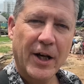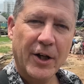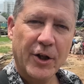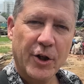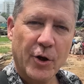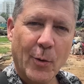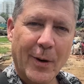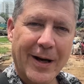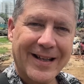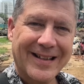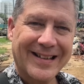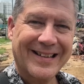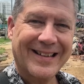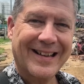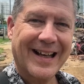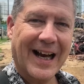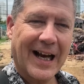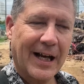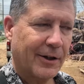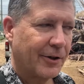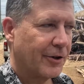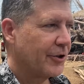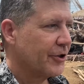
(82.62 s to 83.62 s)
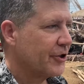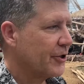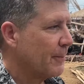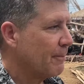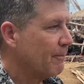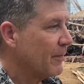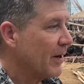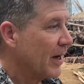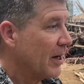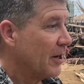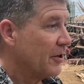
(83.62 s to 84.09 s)
US.
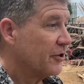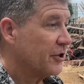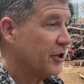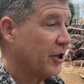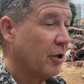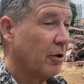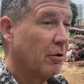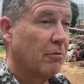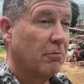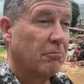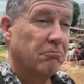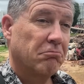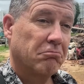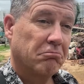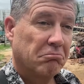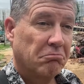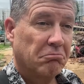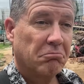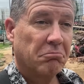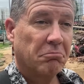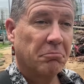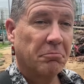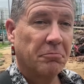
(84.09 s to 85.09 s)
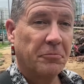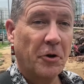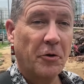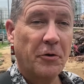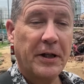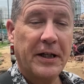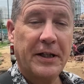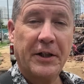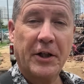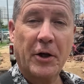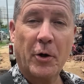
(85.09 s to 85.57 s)
So no
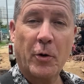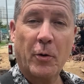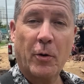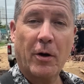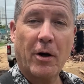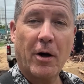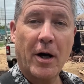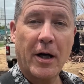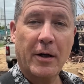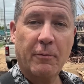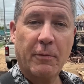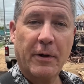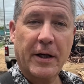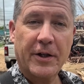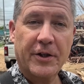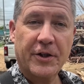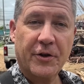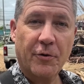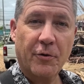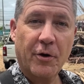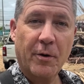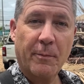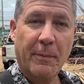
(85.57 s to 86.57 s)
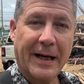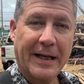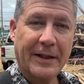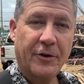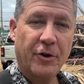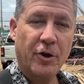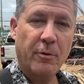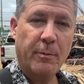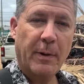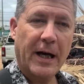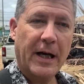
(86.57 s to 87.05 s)
need to go to a hardware store and buy
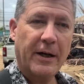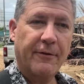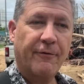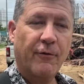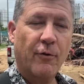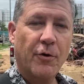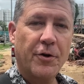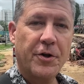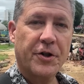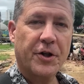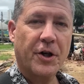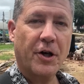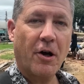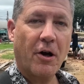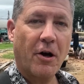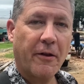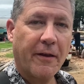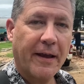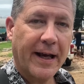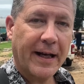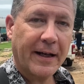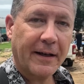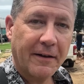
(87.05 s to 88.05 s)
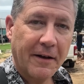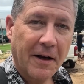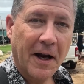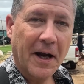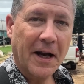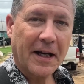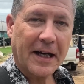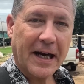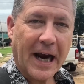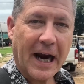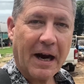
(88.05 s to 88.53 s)
2x4s and all that
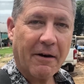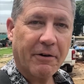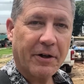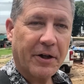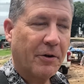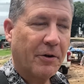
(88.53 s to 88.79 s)
carry